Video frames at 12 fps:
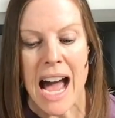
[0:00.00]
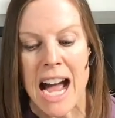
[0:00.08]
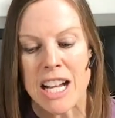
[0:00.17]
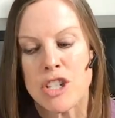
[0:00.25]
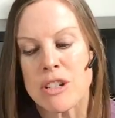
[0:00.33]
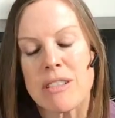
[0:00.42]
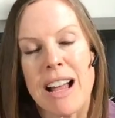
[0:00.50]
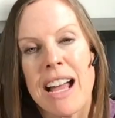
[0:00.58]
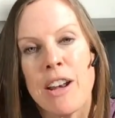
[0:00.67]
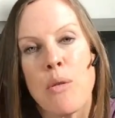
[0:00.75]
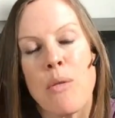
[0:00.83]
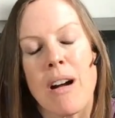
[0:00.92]
I just
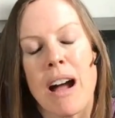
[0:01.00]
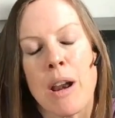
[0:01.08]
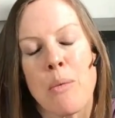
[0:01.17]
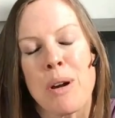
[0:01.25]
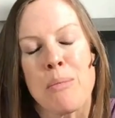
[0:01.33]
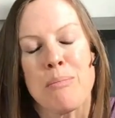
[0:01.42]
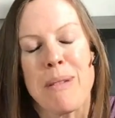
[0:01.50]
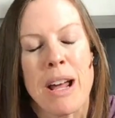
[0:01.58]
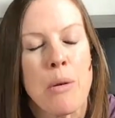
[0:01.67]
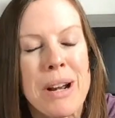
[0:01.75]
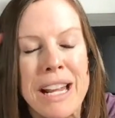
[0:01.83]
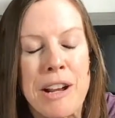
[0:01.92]
I don't I don't want to I
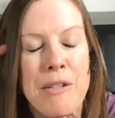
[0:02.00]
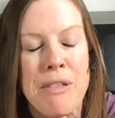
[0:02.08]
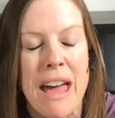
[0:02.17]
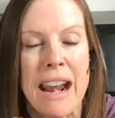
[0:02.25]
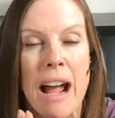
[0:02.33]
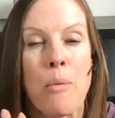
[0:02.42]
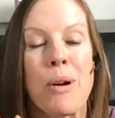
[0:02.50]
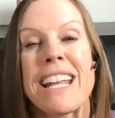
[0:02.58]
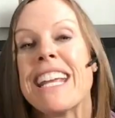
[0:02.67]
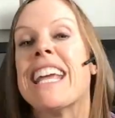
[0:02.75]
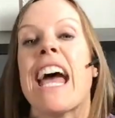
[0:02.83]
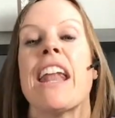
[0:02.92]
don't want to hear that. I want
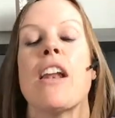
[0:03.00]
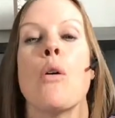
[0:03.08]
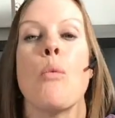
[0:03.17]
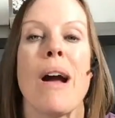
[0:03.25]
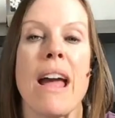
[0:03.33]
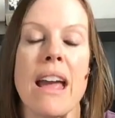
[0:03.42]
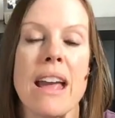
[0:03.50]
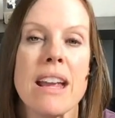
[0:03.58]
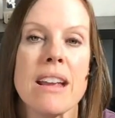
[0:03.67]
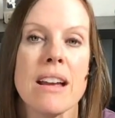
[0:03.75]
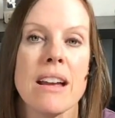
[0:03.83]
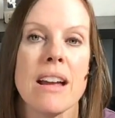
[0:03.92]
to get away.